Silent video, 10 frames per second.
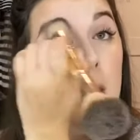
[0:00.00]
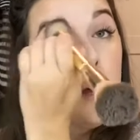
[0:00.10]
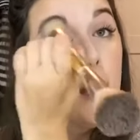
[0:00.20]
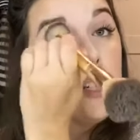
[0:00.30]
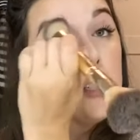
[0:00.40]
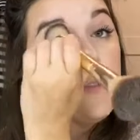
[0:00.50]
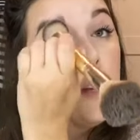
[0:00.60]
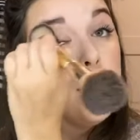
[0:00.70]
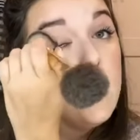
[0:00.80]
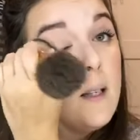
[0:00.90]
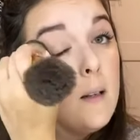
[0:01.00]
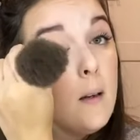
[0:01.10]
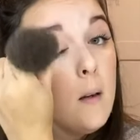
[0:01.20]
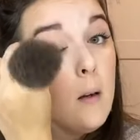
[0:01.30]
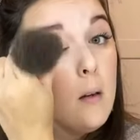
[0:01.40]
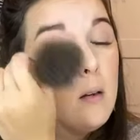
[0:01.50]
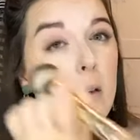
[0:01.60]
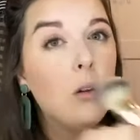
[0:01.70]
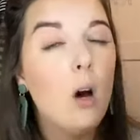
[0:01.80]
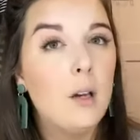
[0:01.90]
I just find it
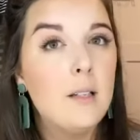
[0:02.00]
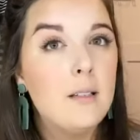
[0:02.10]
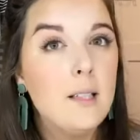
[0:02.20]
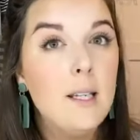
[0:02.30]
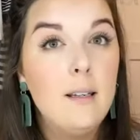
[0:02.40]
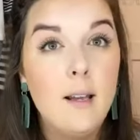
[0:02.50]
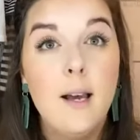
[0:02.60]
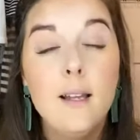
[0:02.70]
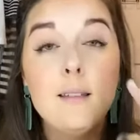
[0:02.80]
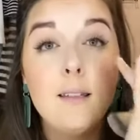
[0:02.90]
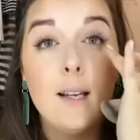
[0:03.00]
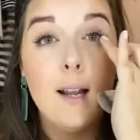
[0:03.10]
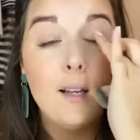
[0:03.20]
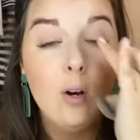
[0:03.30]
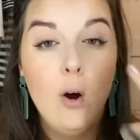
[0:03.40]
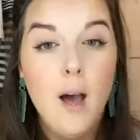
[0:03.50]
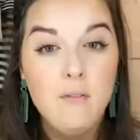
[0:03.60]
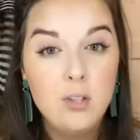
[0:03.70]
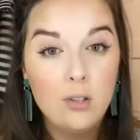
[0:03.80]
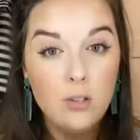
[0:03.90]
honestly nuts that I don't have
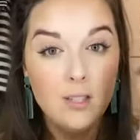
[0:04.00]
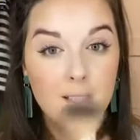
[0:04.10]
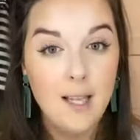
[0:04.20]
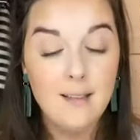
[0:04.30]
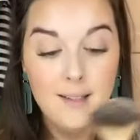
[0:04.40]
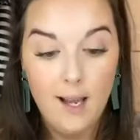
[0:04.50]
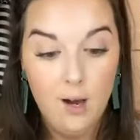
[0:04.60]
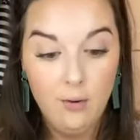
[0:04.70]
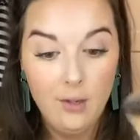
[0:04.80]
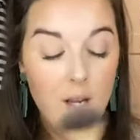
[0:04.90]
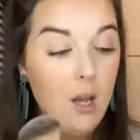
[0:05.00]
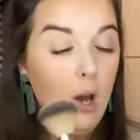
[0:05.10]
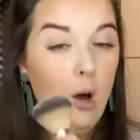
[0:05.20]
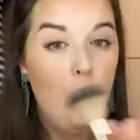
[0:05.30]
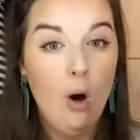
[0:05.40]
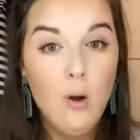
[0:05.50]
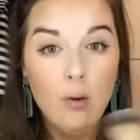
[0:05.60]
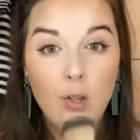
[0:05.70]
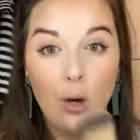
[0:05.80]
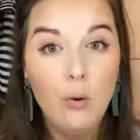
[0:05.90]
to sit down,
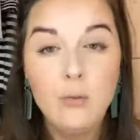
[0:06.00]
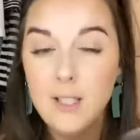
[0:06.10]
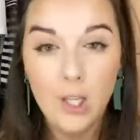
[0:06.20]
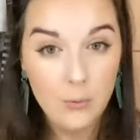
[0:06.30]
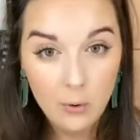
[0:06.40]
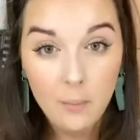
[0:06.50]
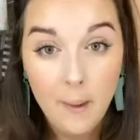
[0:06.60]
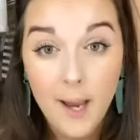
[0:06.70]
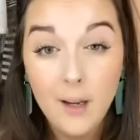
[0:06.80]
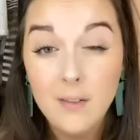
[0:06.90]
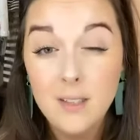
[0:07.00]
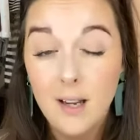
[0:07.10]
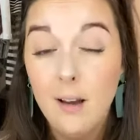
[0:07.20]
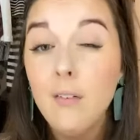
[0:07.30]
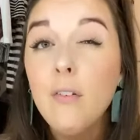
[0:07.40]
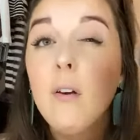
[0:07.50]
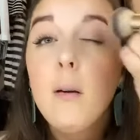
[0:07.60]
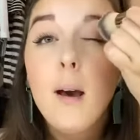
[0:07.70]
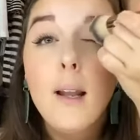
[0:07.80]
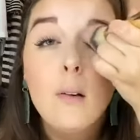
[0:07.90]
go dig through a bag of stuff.
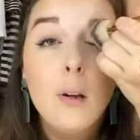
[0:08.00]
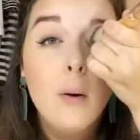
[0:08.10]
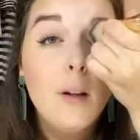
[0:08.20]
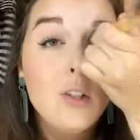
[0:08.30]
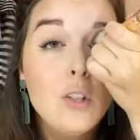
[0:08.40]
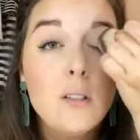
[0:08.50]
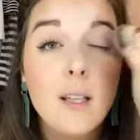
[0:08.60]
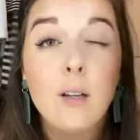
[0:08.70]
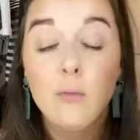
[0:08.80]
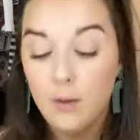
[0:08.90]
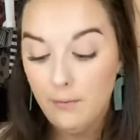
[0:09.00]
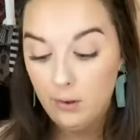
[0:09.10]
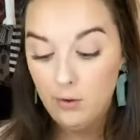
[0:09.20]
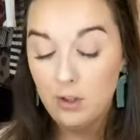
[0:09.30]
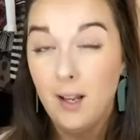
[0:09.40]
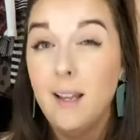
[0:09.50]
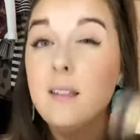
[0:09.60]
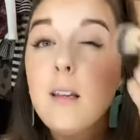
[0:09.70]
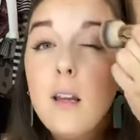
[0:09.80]
I don't know, it's just like revolutionized